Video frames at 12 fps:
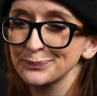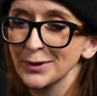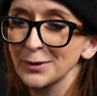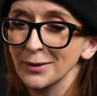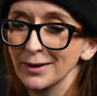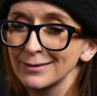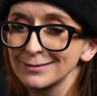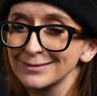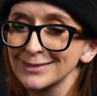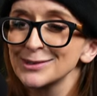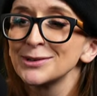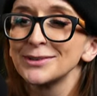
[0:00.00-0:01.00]
Okay.
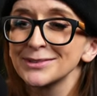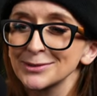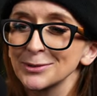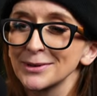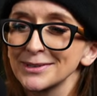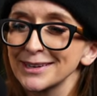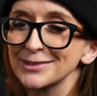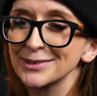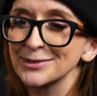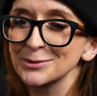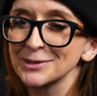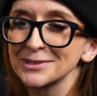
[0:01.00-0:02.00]
So I guess I
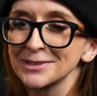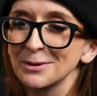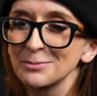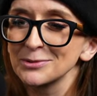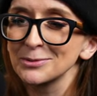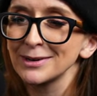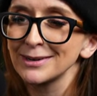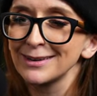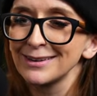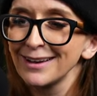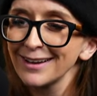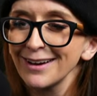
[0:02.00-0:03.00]
switched it up is what I did.